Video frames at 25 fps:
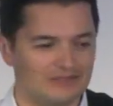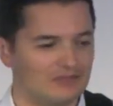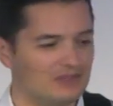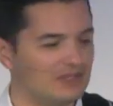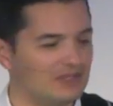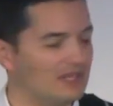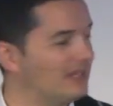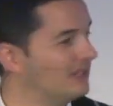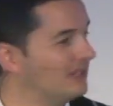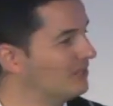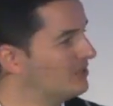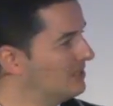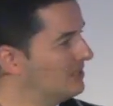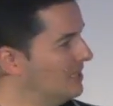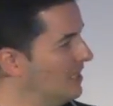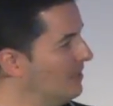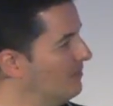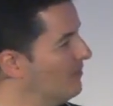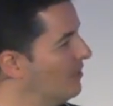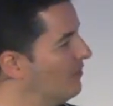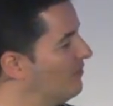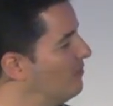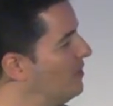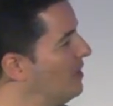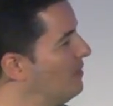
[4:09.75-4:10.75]
with a
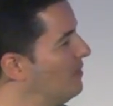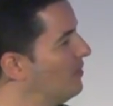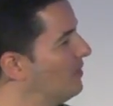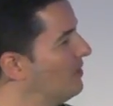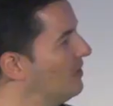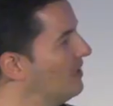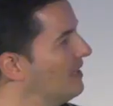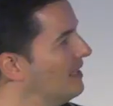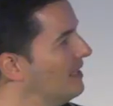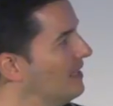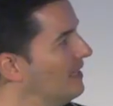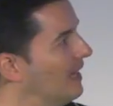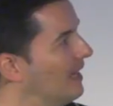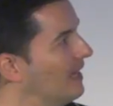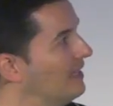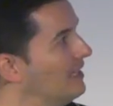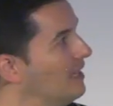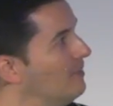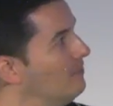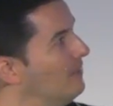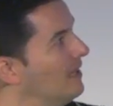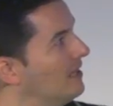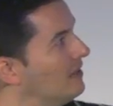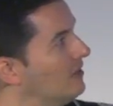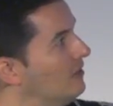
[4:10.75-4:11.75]
team of people,
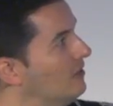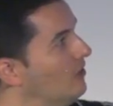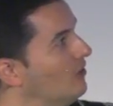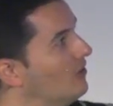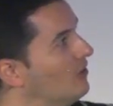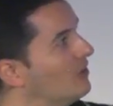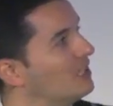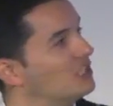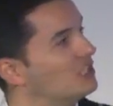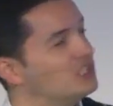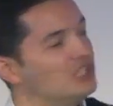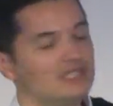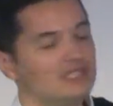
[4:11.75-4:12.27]
and I met Laura.